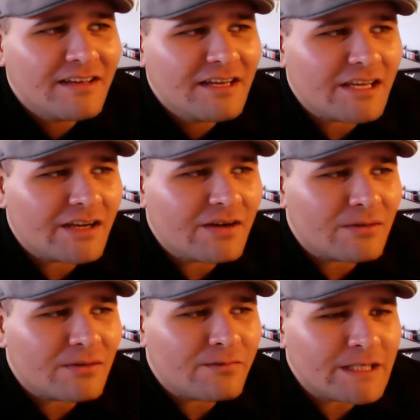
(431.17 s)

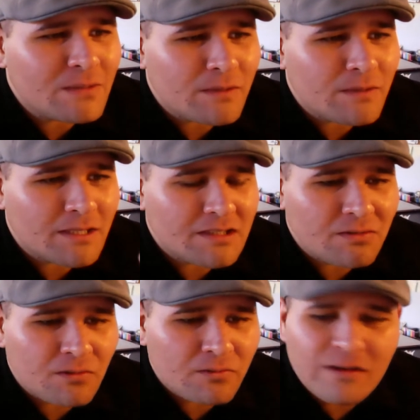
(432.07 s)
Facebook is
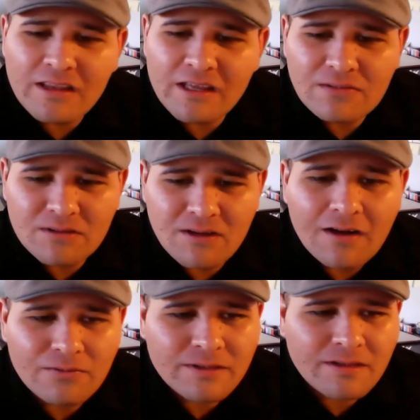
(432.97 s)
doing weird things with the
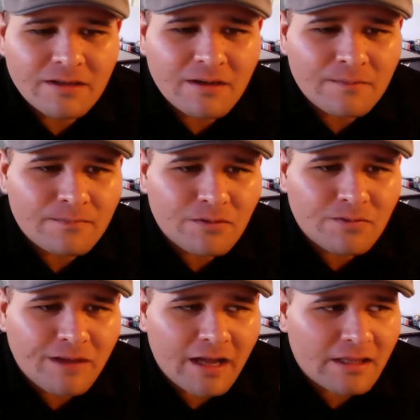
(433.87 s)
algorithm. You've
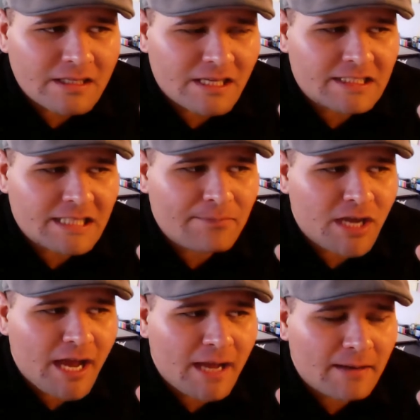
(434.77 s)
got things like
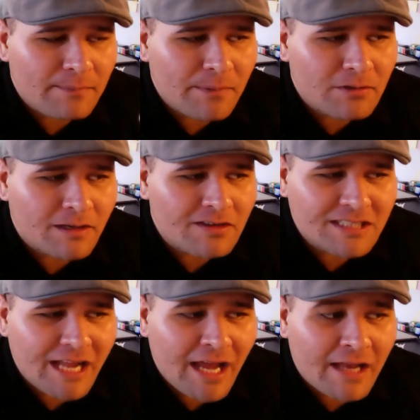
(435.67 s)
Snapchat that people don't
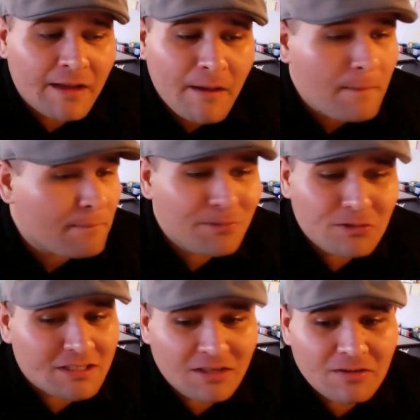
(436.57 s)
understand. People
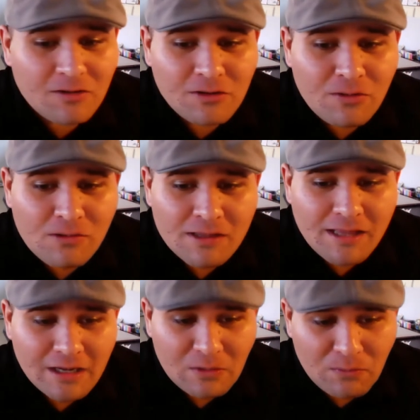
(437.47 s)
still don't know what the
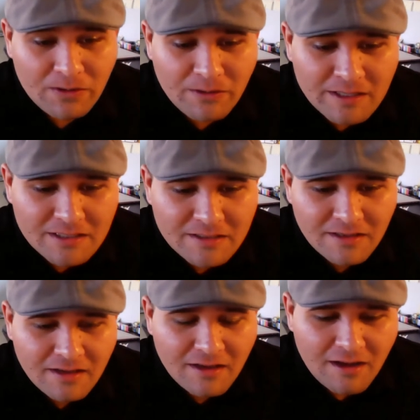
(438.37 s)
heck Twitter is
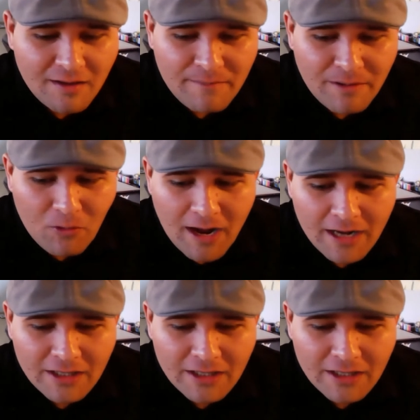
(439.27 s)
or how to